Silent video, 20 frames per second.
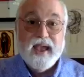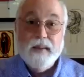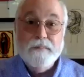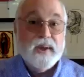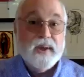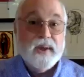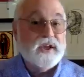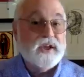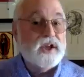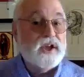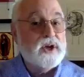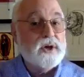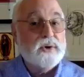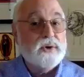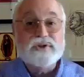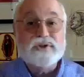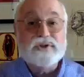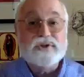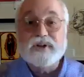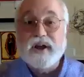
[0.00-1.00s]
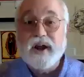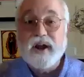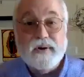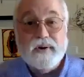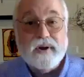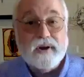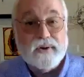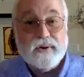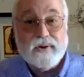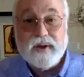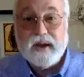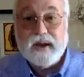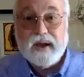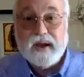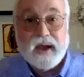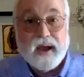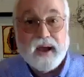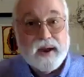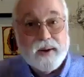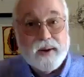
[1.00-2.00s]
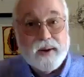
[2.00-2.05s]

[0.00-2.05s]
big, huge, scary looking guy